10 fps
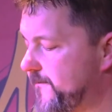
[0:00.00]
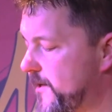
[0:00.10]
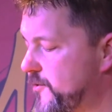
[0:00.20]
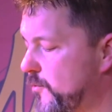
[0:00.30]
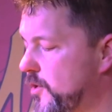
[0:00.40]

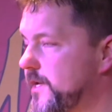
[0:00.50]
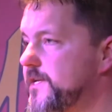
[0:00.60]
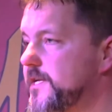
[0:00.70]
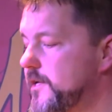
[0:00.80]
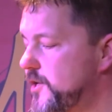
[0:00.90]
Festival will
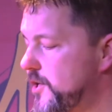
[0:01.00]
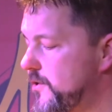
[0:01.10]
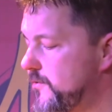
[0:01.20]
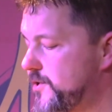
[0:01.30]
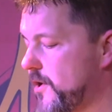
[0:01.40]

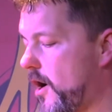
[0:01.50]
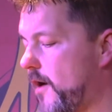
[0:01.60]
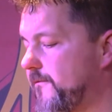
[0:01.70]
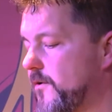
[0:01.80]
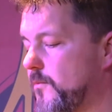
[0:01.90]
continue to
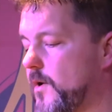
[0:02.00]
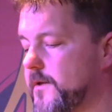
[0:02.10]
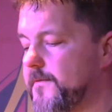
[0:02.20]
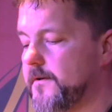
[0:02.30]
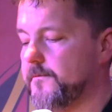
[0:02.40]
offer one
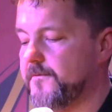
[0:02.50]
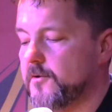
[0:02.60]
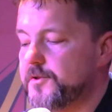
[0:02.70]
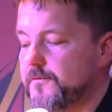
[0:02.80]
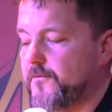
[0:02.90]
of the
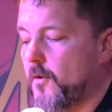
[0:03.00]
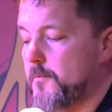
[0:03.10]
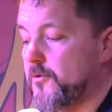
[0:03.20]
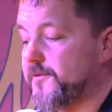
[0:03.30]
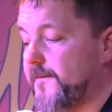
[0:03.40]
first and foremost